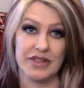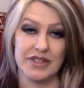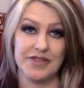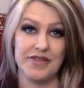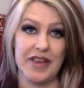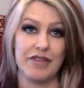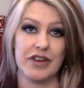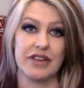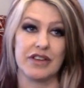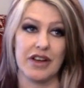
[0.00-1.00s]
His
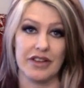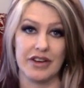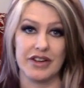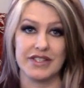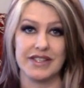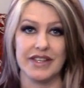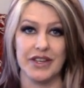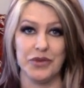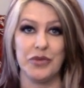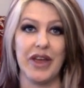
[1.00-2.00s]
favorite color is
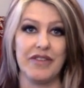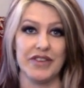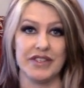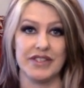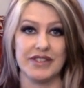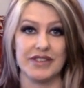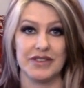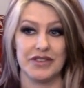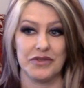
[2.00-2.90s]
the Ravens